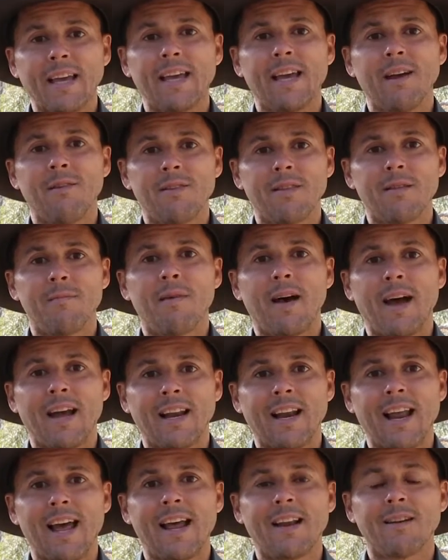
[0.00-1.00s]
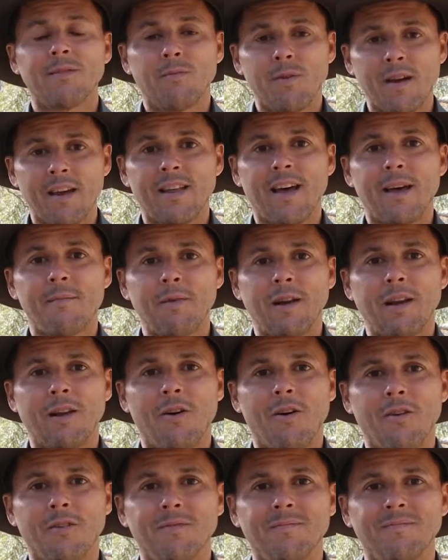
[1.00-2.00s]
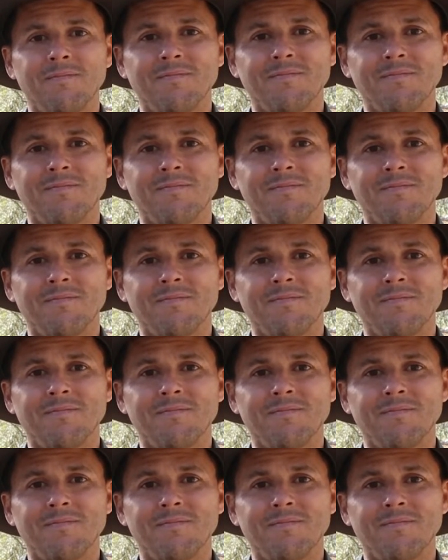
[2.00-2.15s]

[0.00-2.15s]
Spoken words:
here in the mainland where they belong.